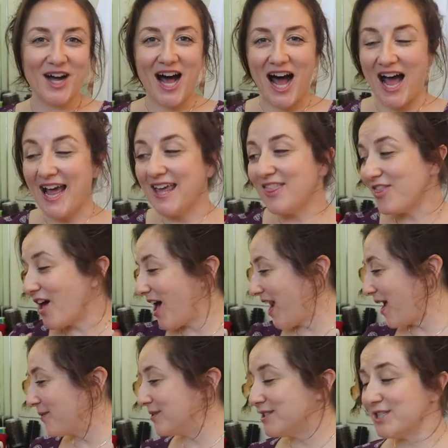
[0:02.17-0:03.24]
I thought
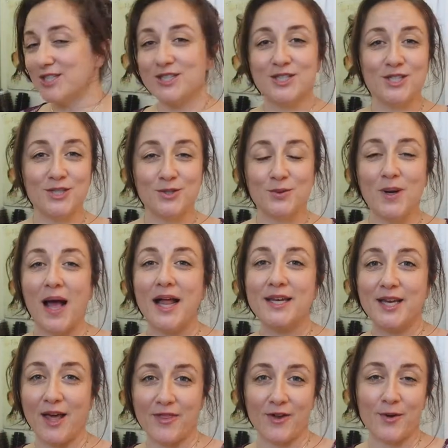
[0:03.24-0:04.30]
I would just do
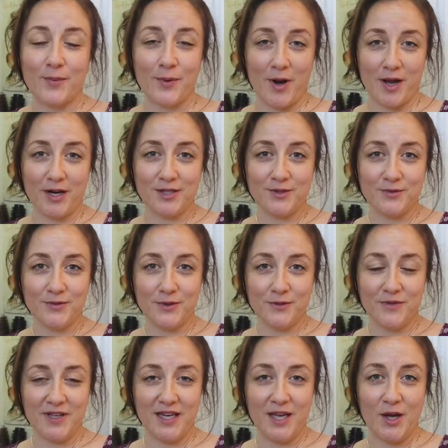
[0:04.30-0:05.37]
another product
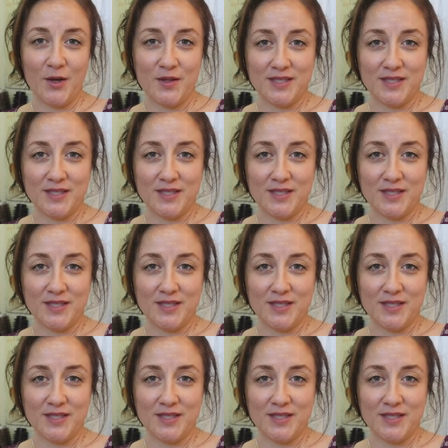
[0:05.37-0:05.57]
review video.